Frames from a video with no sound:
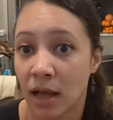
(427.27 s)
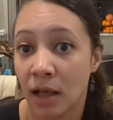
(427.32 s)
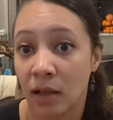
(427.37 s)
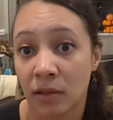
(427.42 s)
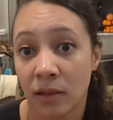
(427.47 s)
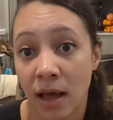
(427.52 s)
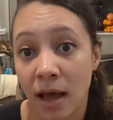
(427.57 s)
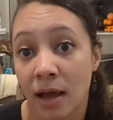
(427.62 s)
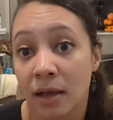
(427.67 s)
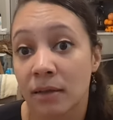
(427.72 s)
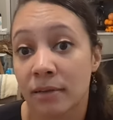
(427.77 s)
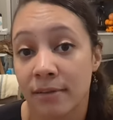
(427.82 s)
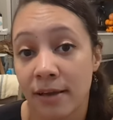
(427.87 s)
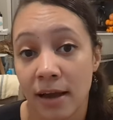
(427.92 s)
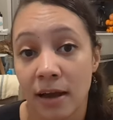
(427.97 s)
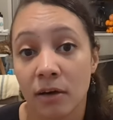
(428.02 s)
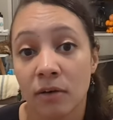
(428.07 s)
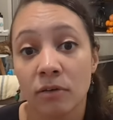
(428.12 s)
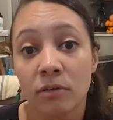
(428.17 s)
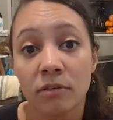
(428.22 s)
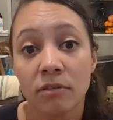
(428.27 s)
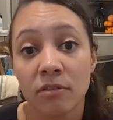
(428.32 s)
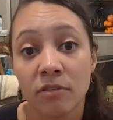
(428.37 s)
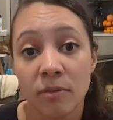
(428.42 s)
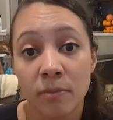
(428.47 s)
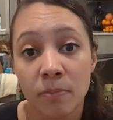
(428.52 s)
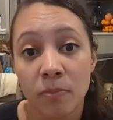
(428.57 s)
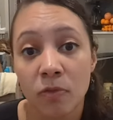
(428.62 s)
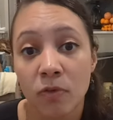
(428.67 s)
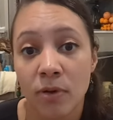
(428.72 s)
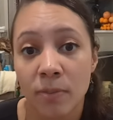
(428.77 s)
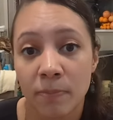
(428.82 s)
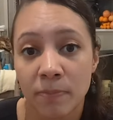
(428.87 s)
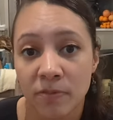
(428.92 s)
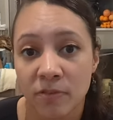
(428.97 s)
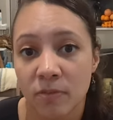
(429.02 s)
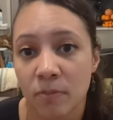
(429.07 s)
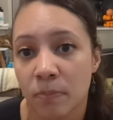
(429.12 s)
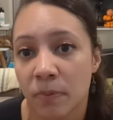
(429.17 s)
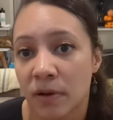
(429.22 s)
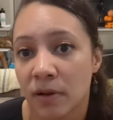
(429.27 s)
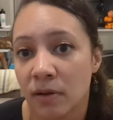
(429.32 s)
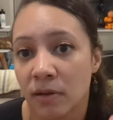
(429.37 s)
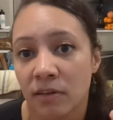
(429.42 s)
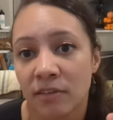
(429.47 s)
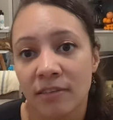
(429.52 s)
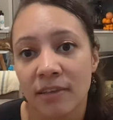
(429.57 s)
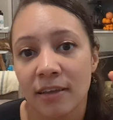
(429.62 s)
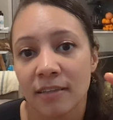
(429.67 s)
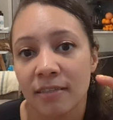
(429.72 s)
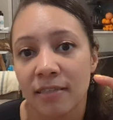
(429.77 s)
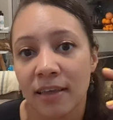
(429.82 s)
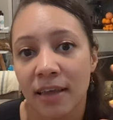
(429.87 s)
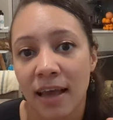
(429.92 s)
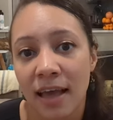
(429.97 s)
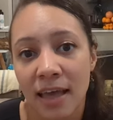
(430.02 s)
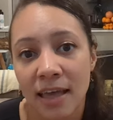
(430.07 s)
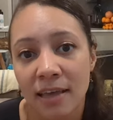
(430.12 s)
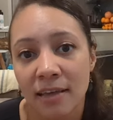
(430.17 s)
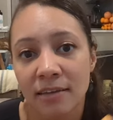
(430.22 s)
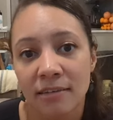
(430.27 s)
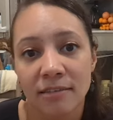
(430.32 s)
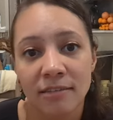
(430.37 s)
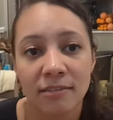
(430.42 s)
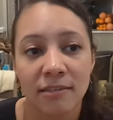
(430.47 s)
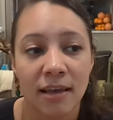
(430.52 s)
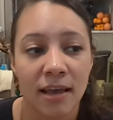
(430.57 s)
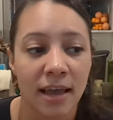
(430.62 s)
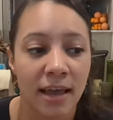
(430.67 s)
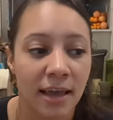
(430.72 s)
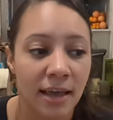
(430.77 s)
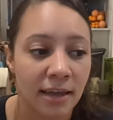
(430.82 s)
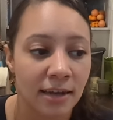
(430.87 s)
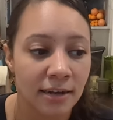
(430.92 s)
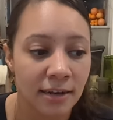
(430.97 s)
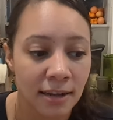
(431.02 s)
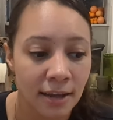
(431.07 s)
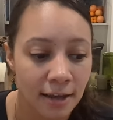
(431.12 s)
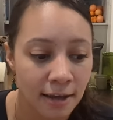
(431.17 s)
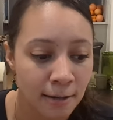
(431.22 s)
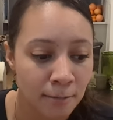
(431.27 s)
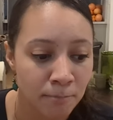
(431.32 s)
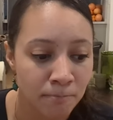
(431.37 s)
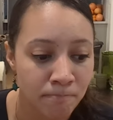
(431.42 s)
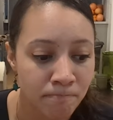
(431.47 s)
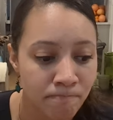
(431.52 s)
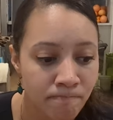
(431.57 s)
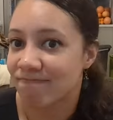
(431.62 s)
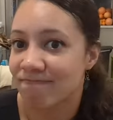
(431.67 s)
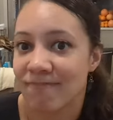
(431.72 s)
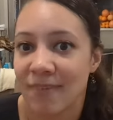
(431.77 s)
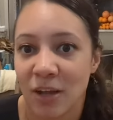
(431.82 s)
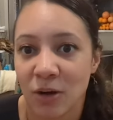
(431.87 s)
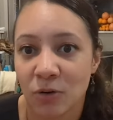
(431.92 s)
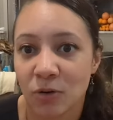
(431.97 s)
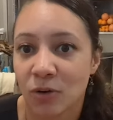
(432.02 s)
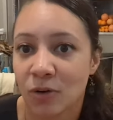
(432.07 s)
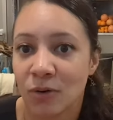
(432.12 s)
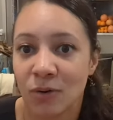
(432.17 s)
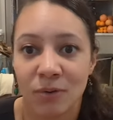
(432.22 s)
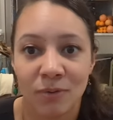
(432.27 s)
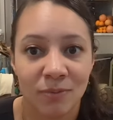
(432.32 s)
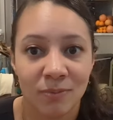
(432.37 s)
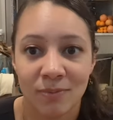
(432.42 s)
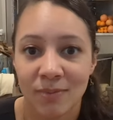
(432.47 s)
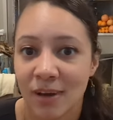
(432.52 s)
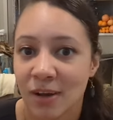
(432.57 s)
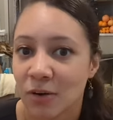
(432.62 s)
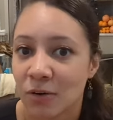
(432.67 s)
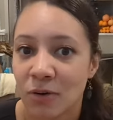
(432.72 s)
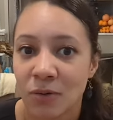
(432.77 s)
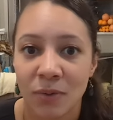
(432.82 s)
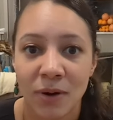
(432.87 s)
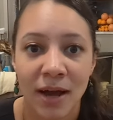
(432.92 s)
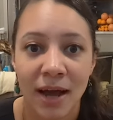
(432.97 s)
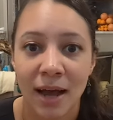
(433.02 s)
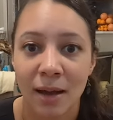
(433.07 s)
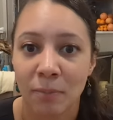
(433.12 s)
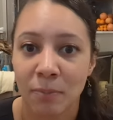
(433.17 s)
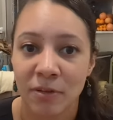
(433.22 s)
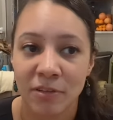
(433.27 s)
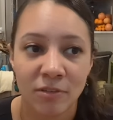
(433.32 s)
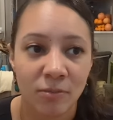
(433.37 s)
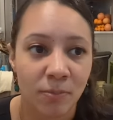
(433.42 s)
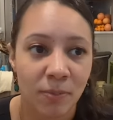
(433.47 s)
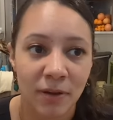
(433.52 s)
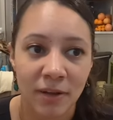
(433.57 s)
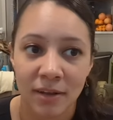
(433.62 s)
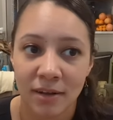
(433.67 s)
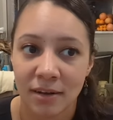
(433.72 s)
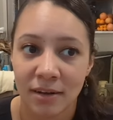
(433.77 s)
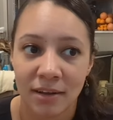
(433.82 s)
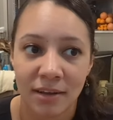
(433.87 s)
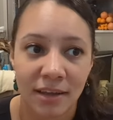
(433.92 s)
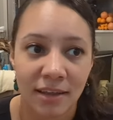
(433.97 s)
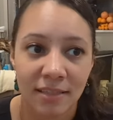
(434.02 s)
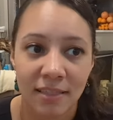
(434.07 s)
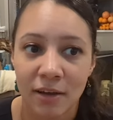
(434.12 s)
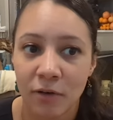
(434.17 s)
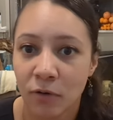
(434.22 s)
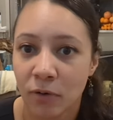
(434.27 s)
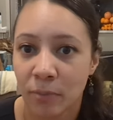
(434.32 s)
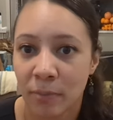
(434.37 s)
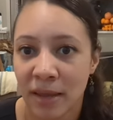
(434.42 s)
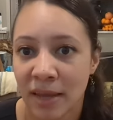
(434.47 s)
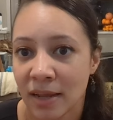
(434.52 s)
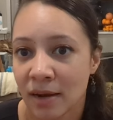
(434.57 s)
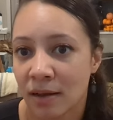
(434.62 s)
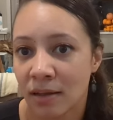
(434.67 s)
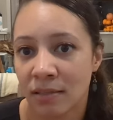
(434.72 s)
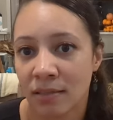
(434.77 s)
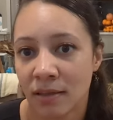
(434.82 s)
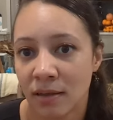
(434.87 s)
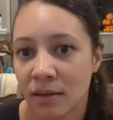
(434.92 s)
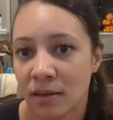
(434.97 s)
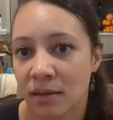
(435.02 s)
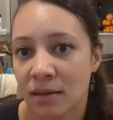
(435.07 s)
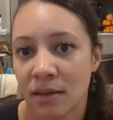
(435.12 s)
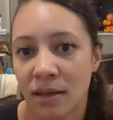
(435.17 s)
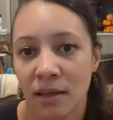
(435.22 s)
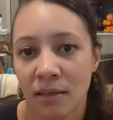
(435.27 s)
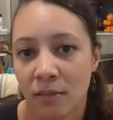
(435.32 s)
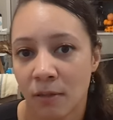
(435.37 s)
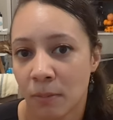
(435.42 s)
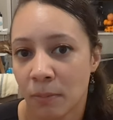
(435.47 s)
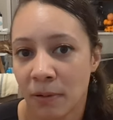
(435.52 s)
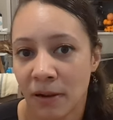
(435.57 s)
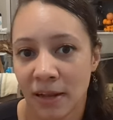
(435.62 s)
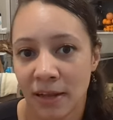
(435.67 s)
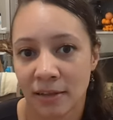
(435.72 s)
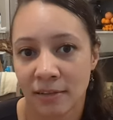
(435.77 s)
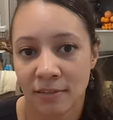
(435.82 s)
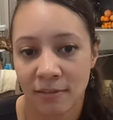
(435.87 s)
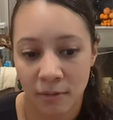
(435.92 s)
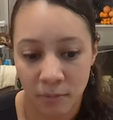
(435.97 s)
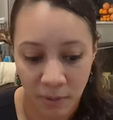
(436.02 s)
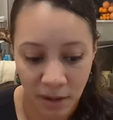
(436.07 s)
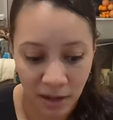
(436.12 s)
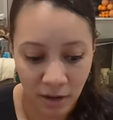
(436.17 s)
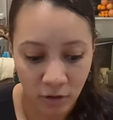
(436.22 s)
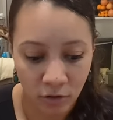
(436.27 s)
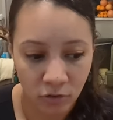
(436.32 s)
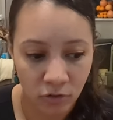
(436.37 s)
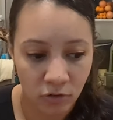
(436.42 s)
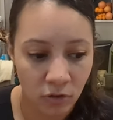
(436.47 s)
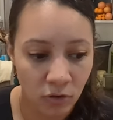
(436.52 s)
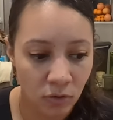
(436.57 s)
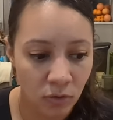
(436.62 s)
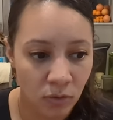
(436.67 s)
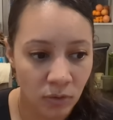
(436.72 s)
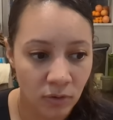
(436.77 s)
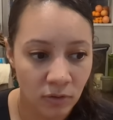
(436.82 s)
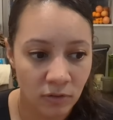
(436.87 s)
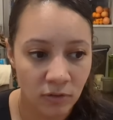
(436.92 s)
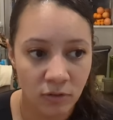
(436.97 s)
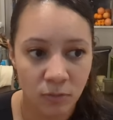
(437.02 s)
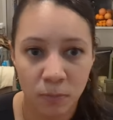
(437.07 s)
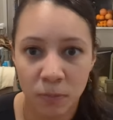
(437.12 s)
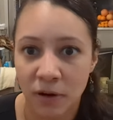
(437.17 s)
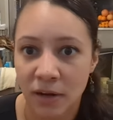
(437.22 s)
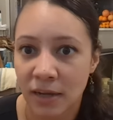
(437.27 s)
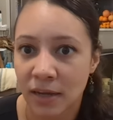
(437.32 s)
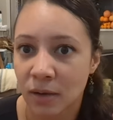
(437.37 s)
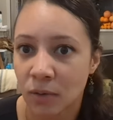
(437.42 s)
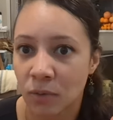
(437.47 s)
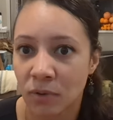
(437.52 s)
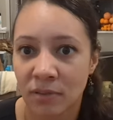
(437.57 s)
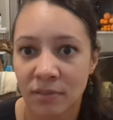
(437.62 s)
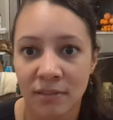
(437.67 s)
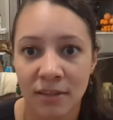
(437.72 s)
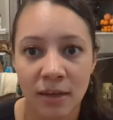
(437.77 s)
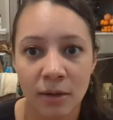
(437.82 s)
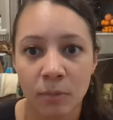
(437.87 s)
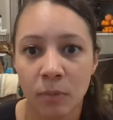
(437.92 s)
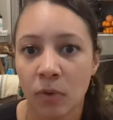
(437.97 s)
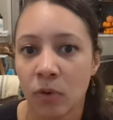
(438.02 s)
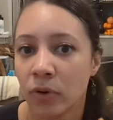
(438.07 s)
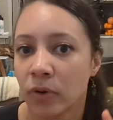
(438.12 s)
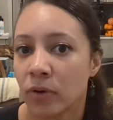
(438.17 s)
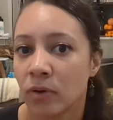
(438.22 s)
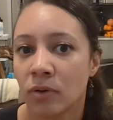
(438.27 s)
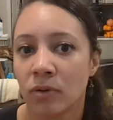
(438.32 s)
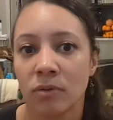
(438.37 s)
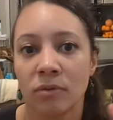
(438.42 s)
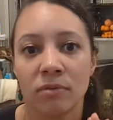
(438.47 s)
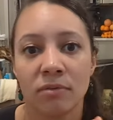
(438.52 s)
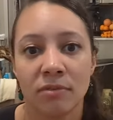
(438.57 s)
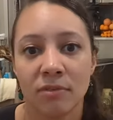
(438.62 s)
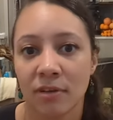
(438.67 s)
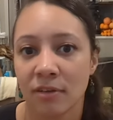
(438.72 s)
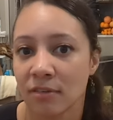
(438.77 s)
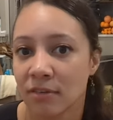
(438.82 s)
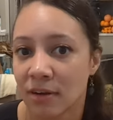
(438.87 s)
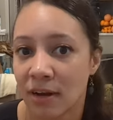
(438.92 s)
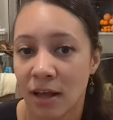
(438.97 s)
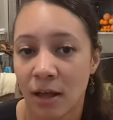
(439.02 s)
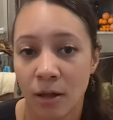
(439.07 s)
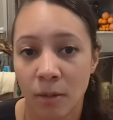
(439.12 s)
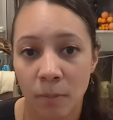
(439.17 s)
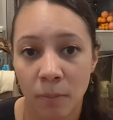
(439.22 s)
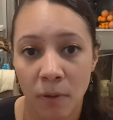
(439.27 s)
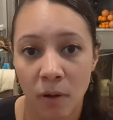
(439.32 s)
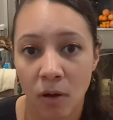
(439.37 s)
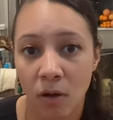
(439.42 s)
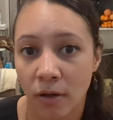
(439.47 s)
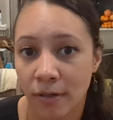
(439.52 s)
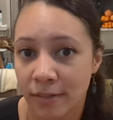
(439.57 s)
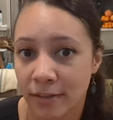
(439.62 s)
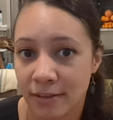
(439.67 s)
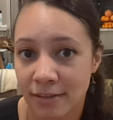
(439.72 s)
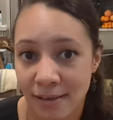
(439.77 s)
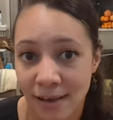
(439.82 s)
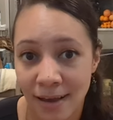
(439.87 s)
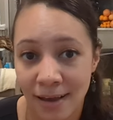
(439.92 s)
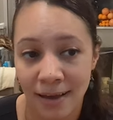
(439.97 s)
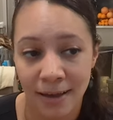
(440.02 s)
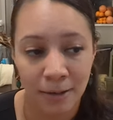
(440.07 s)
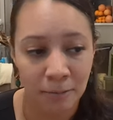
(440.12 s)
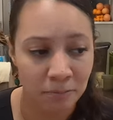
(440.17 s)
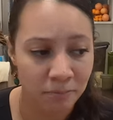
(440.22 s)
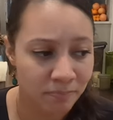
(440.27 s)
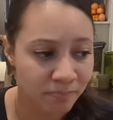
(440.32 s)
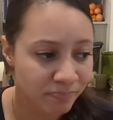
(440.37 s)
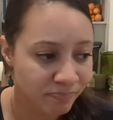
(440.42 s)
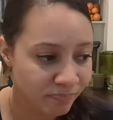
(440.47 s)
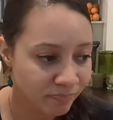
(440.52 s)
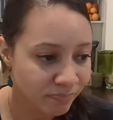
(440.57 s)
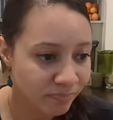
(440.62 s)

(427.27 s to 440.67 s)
I'll knock down some thrips, but it looks like the eggs and um, I don't know, I don't know what happens, but they remain on the on the plant somehow. So spraying it with neem oil doesn't help all the time.